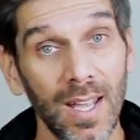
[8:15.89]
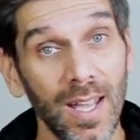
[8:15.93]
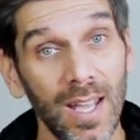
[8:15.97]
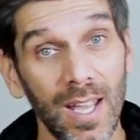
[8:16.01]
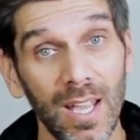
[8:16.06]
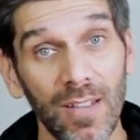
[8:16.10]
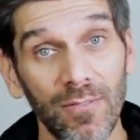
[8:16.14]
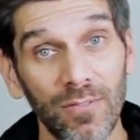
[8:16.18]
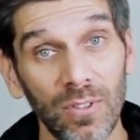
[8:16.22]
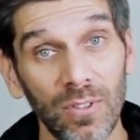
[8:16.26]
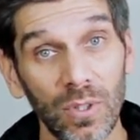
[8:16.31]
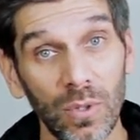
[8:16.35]

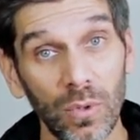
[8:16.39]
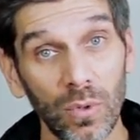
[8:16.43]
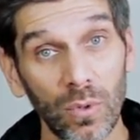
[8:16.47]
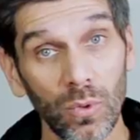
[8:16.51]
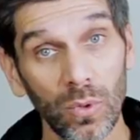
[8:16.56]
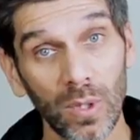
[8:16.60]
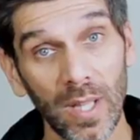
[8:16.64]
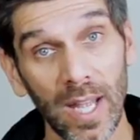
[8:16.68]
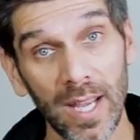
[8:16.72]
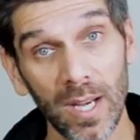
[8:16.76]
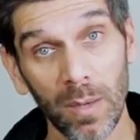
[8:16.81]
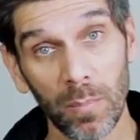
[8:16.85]
If you
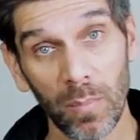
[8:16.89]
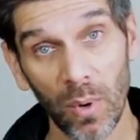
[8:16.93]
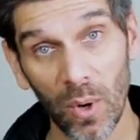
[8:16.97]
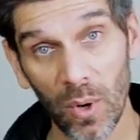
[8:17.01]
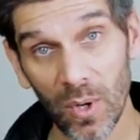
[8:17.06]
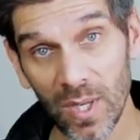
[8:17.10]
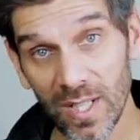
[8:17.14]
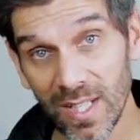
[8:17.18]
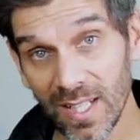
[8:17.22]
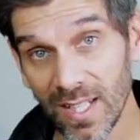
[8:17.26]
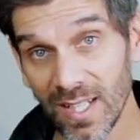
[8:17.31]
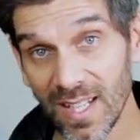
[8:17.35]
like
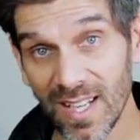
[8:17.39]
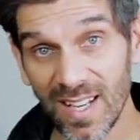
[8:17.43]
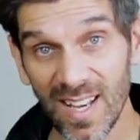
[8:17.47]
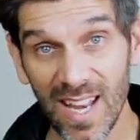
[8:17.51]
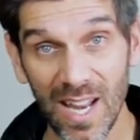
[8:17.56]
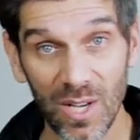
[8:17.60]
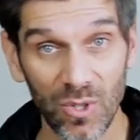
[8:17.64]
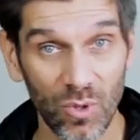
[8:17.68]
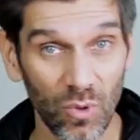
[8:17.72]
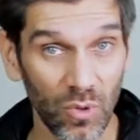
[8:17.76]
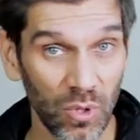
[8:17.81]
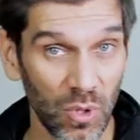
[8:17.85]
birding and
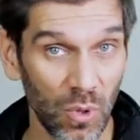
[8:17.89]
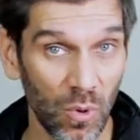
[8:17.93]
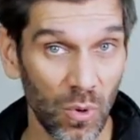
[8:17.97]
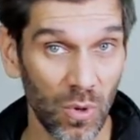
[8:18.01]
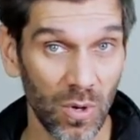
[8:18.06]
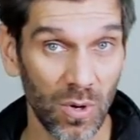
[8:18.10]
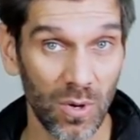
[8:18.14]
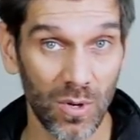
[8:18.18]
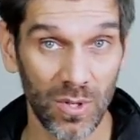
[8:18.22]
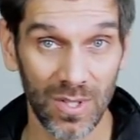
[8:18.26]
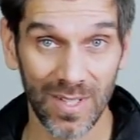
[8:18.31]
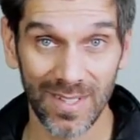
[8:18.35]
nature
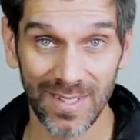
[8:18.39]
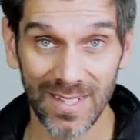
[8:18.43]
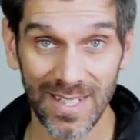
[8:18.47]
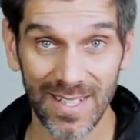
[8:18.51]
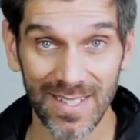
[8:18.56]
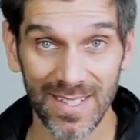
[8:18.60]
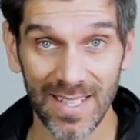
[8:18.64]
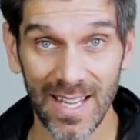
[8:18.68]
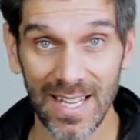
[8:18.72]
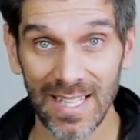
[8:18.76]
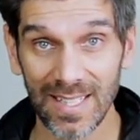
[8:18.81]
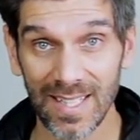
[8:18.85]
tours and things
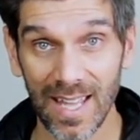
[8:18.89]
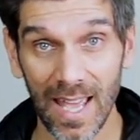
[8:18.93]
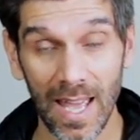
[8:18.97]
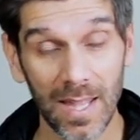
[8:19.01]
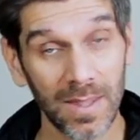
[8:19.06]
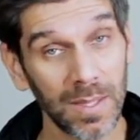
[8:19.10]
like that,